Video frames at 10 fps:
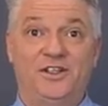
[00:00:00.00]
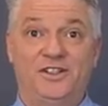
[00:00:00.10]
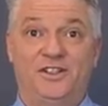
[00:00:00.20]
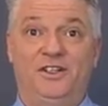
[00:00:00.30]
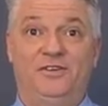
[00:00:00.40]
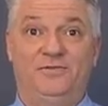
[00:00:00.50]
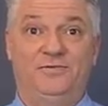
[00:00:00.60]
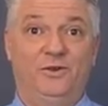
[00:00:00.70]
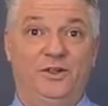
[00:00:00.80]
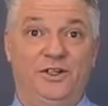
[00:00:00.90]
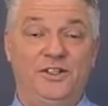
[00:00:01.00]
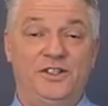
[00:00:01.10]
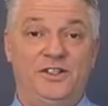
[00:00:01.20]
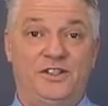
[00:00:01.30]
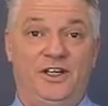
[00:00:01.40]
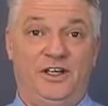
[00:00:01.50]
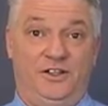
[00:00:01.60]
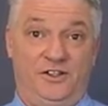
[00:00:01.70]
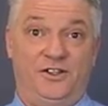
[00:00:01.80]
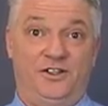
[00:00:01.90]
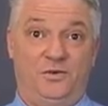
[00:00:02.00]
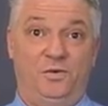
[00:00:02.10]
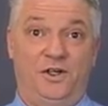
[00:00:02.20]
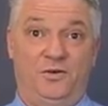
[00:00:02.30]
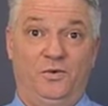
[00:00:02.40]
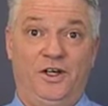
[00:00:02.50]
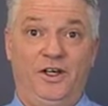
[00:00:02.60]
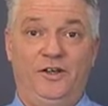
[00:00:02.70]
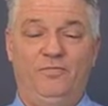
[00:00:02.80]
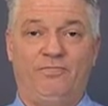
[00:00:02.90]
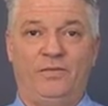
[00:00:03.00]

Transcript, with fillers: instead of voice, and it's just one way.